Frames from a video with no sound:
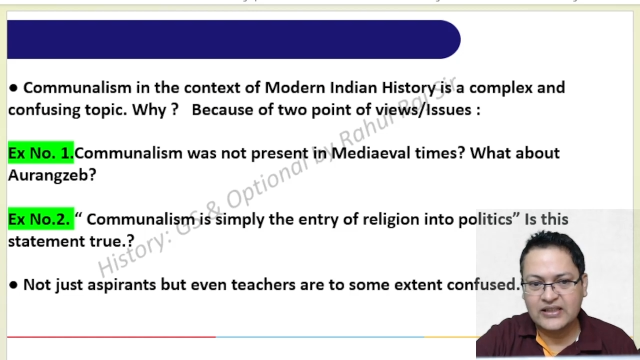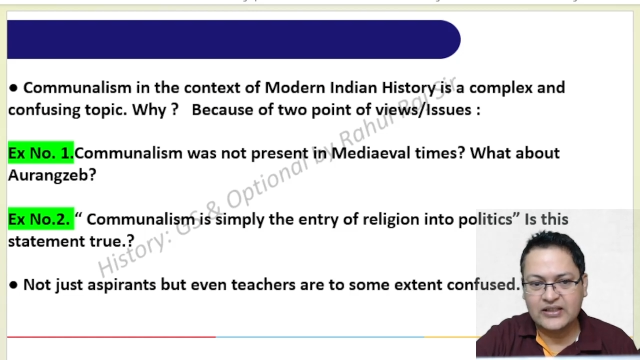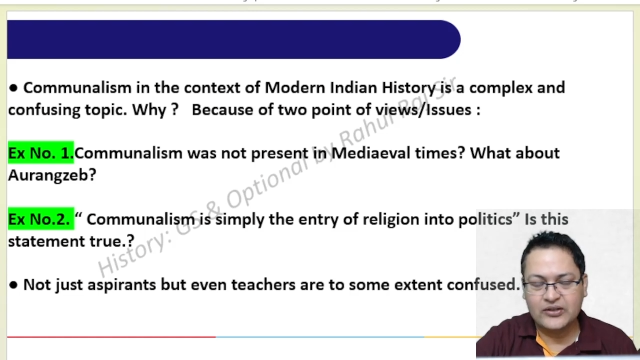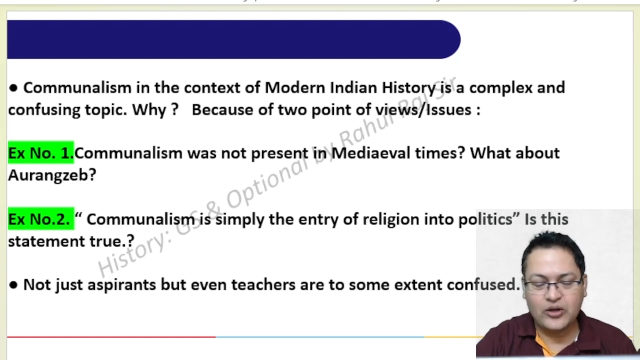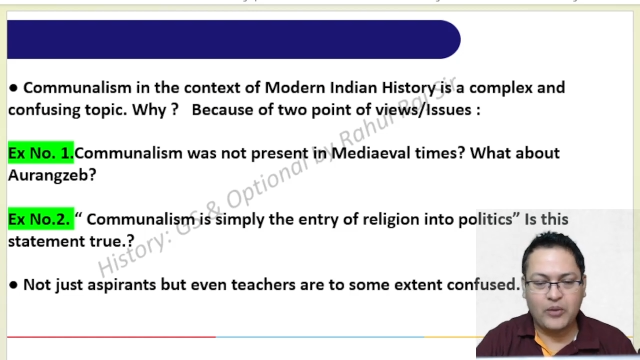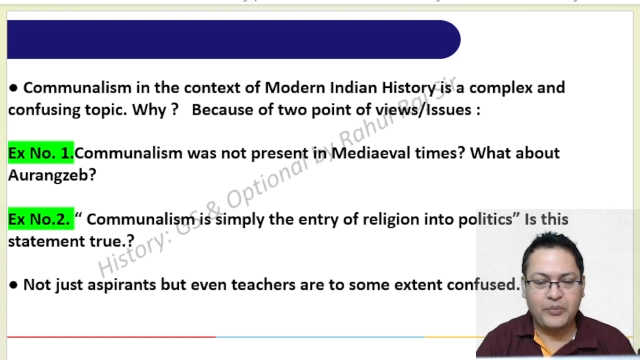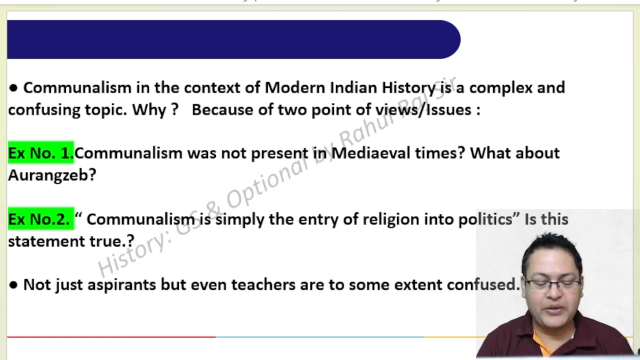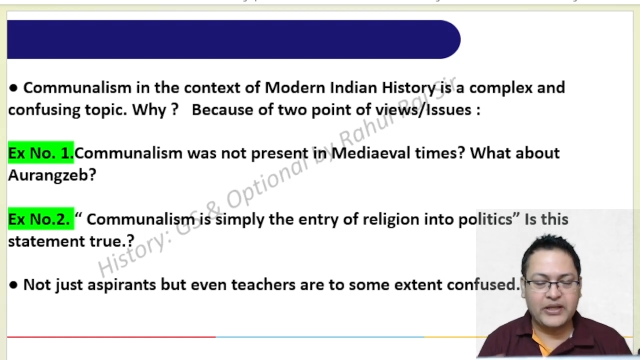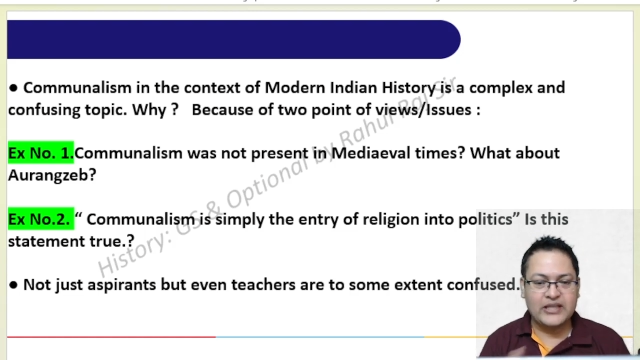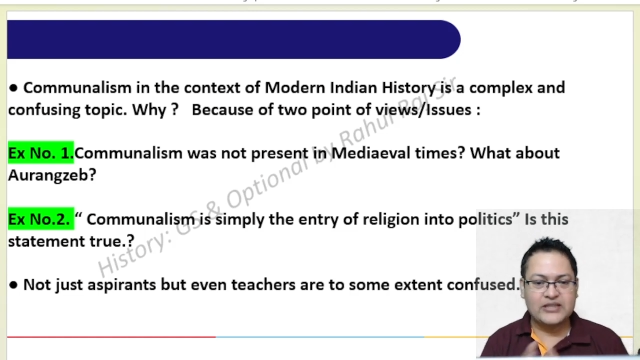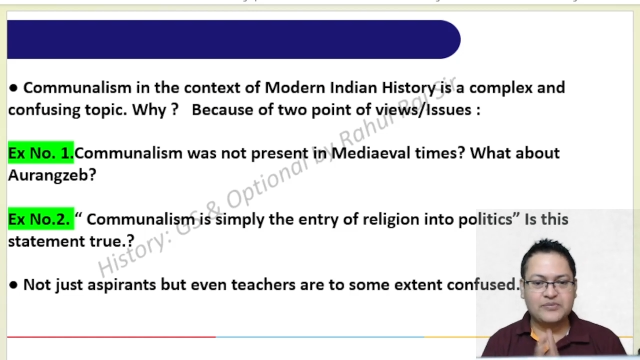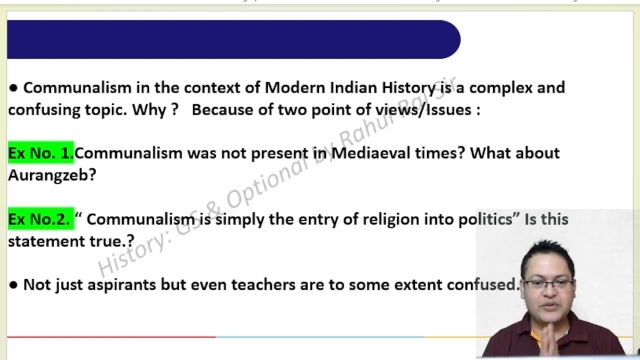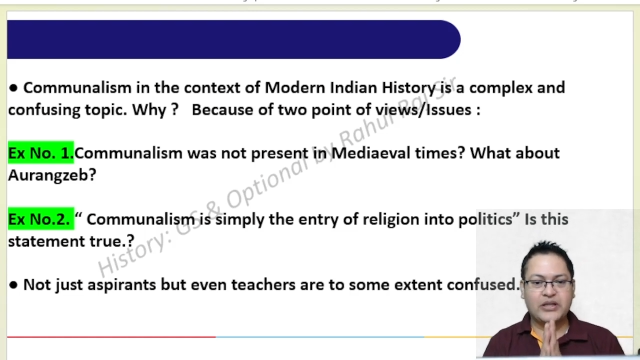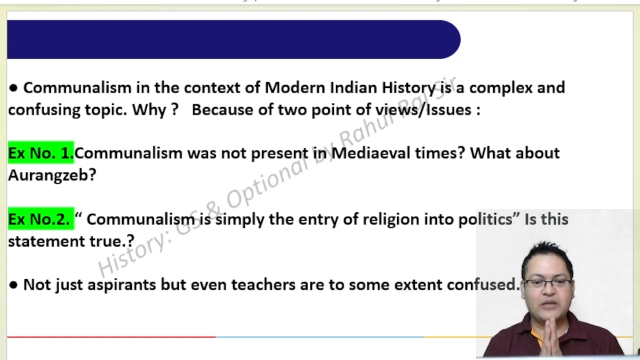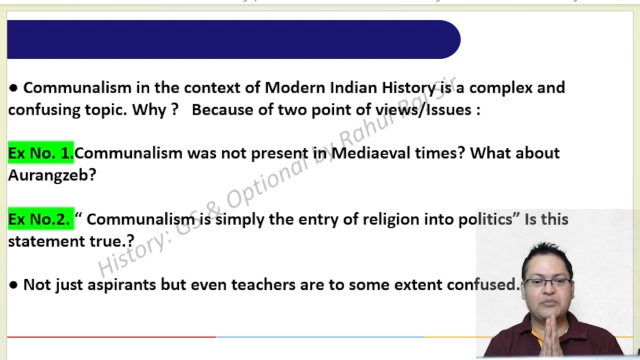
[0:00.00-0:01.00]
topic has
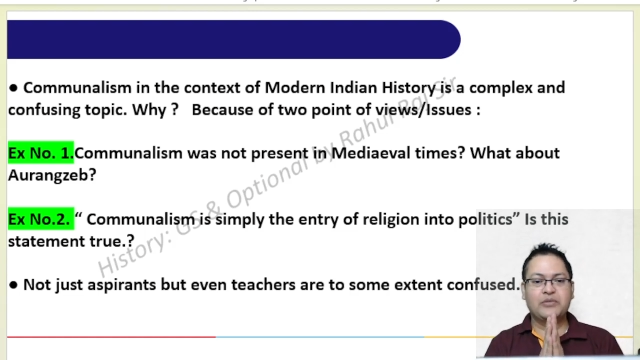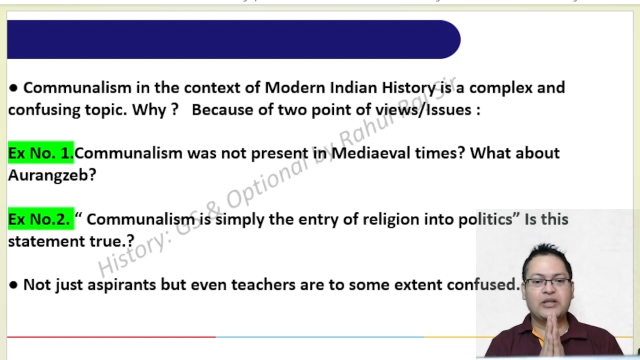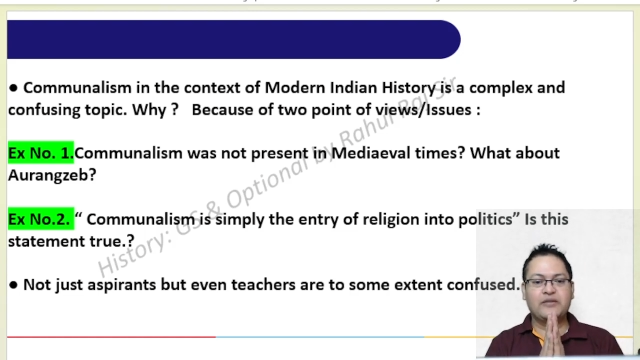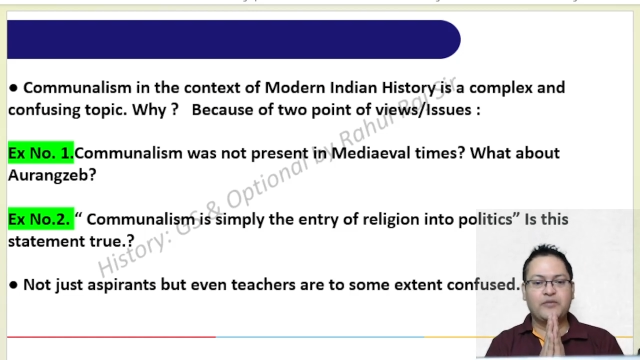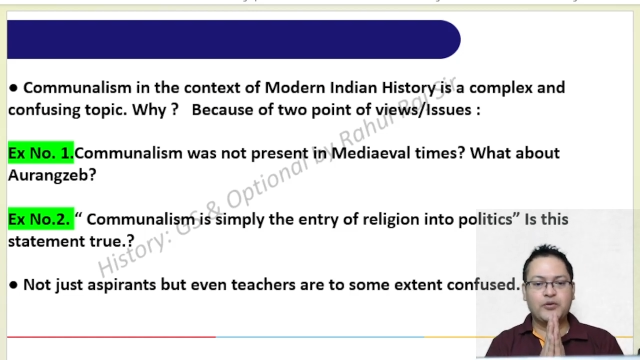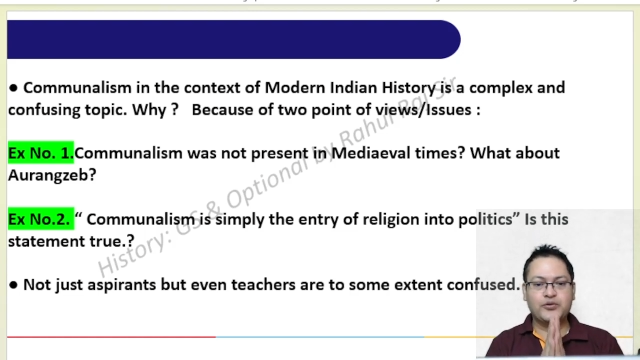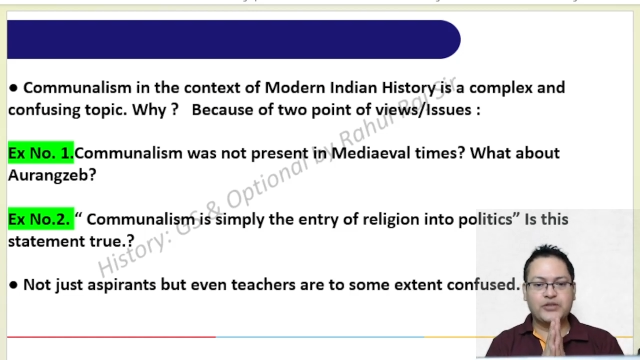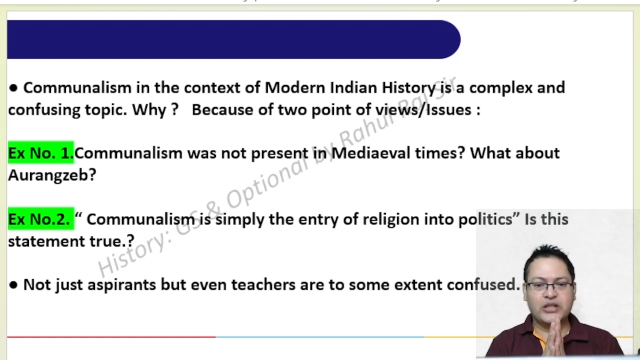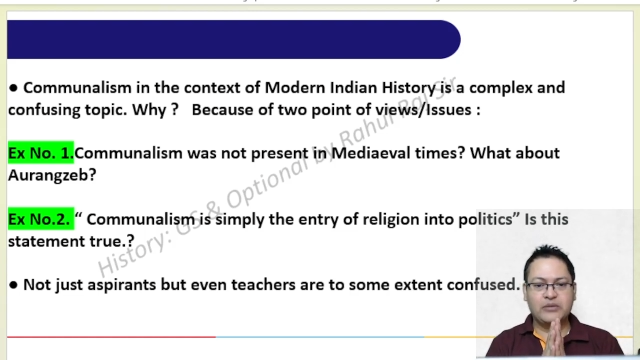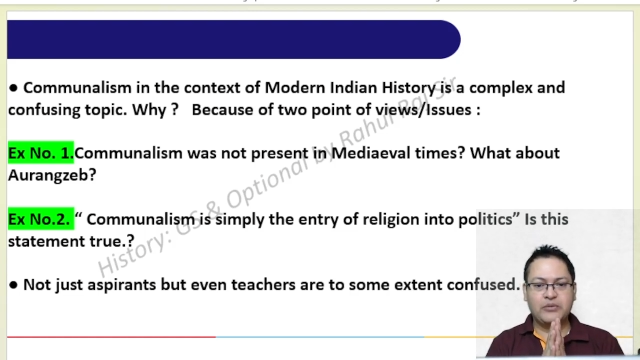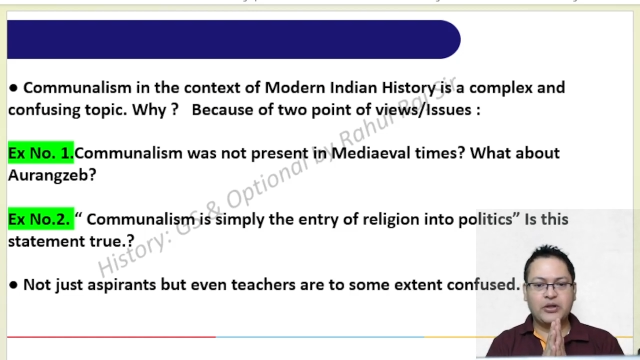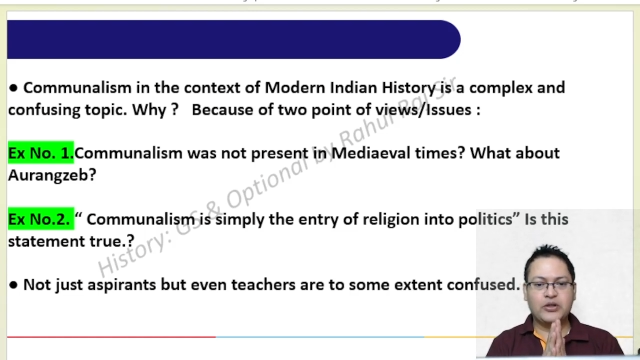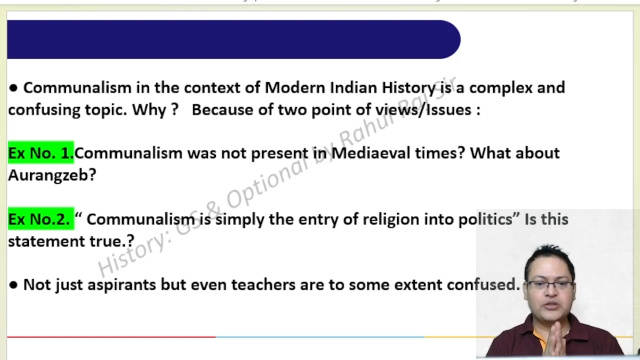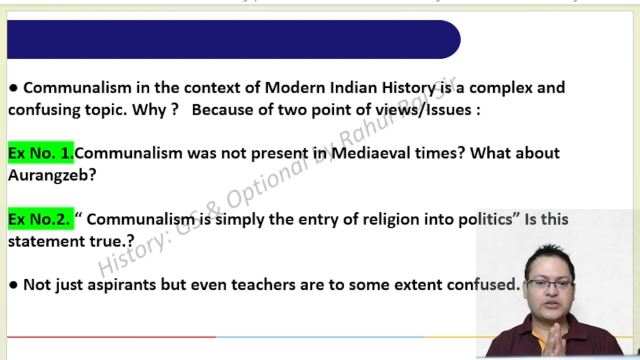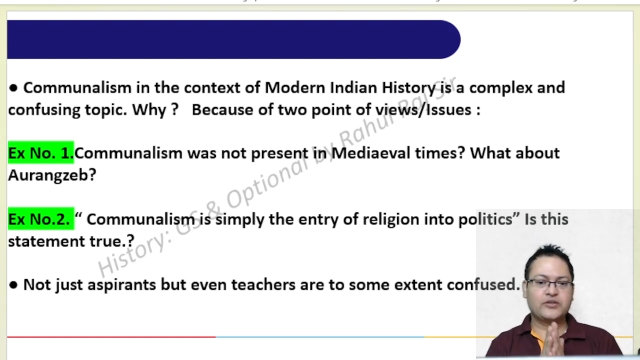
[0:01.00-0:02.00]
become confusing
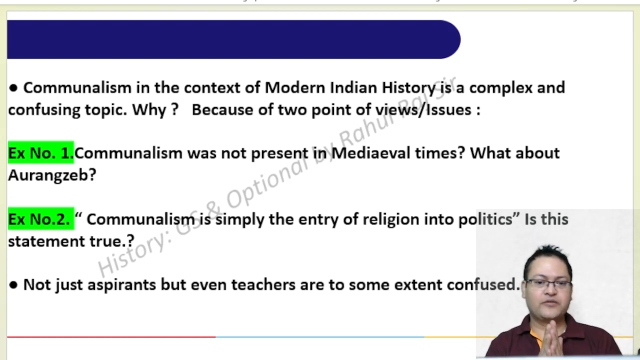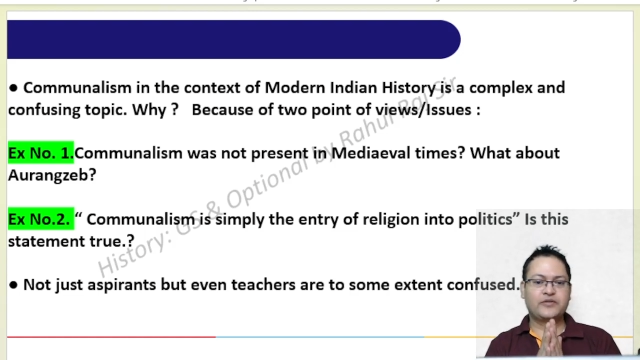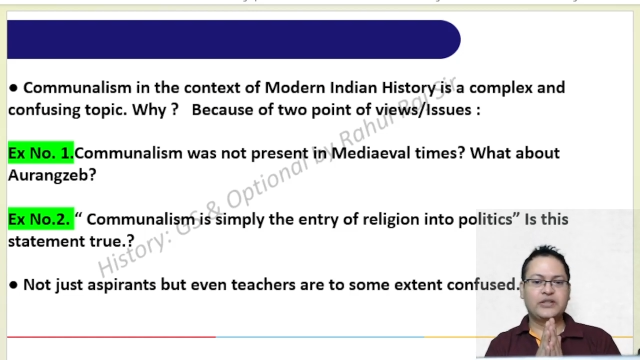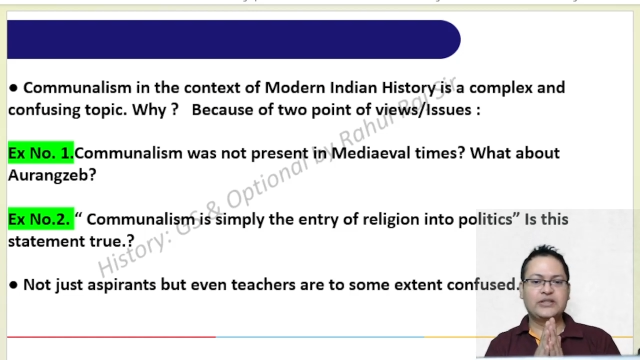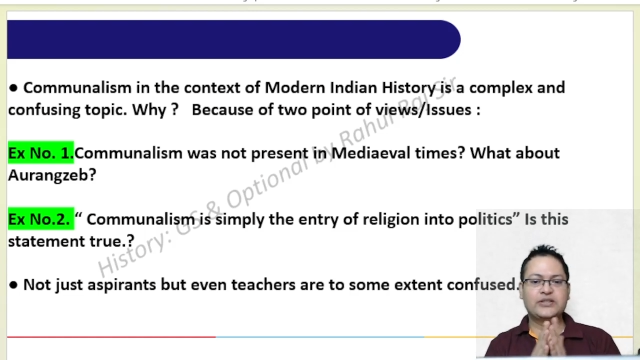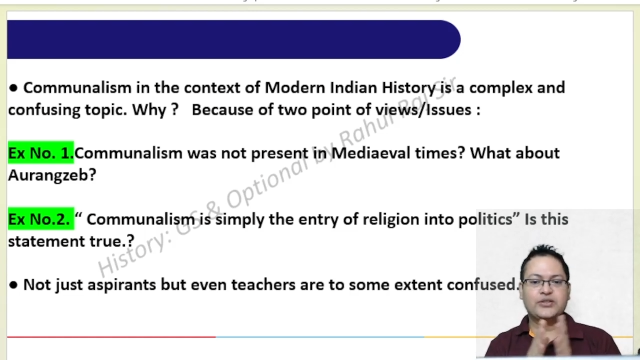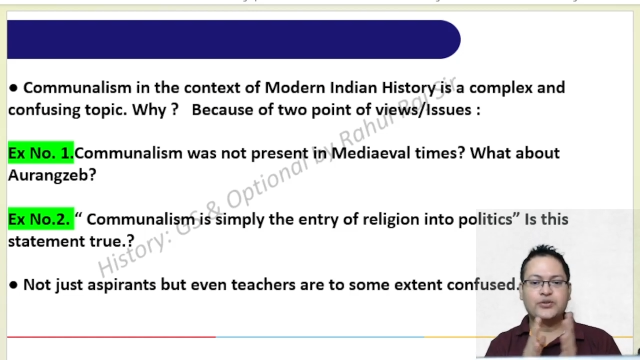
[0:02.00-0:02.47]
because of these